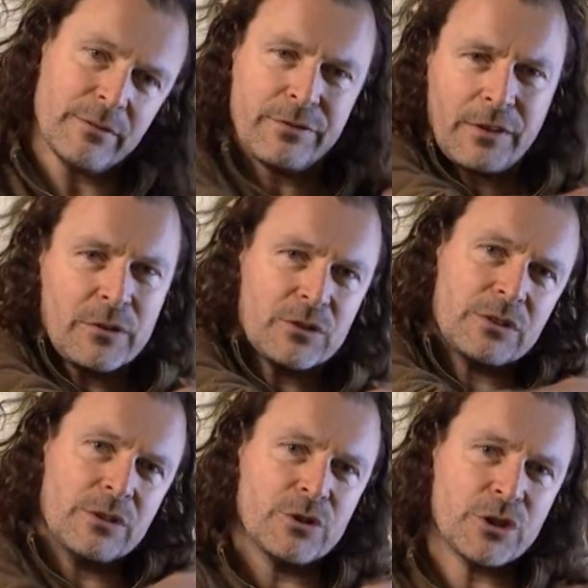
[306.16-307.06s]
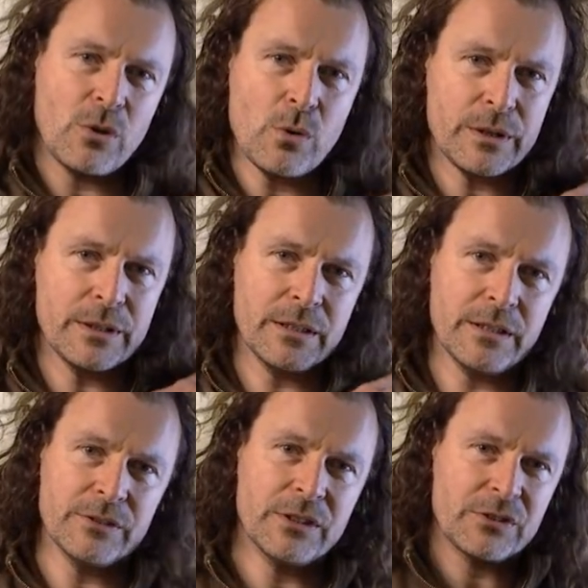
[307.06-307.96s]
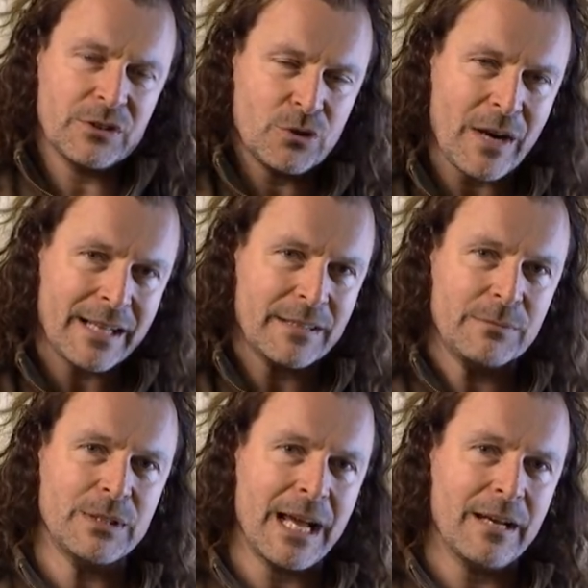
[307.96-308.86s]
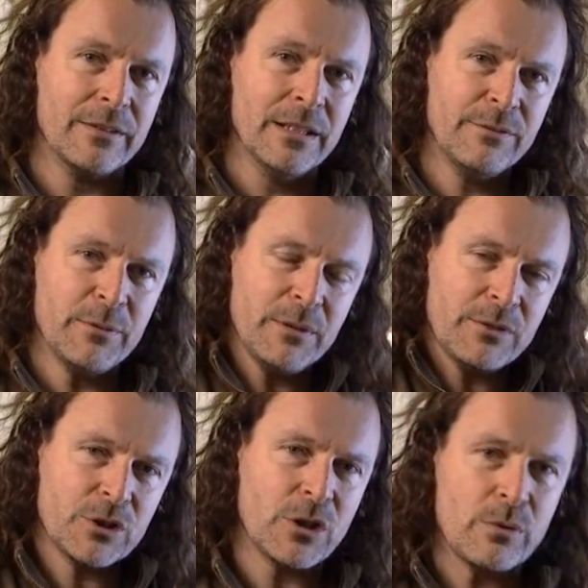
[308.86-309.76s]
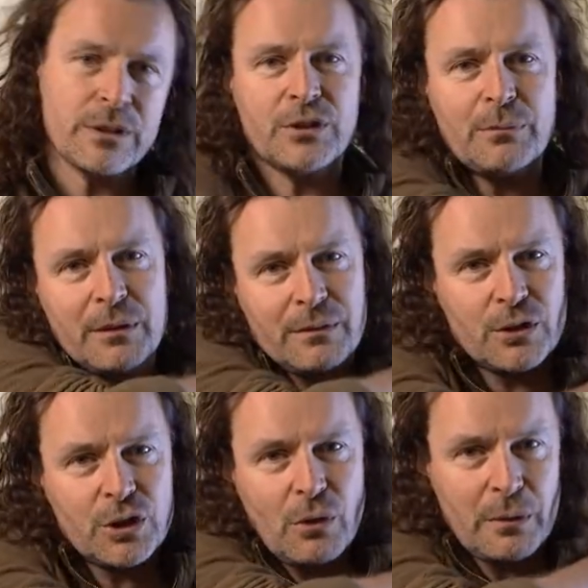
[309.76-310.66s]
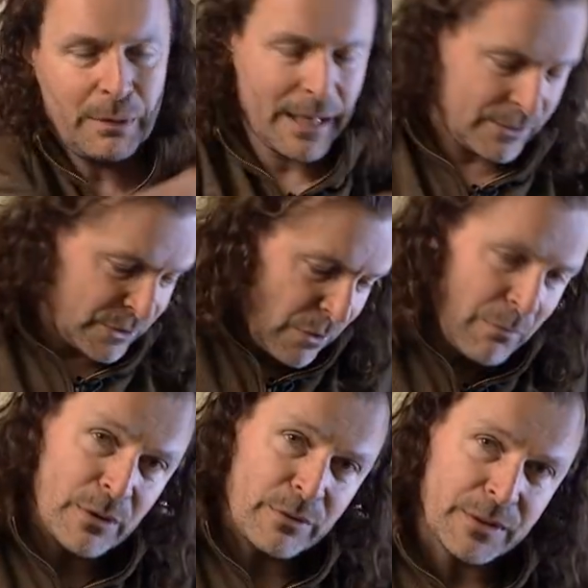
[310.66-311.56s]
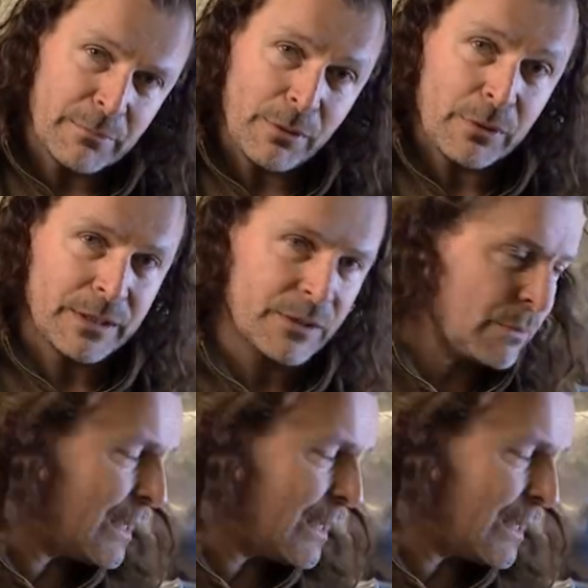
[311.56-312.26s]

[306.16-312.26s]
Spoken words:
It floats on your shoulders, it doesn't drag them down. If you move your shoulders, you're moving the shoulder plates, you're not moving the body as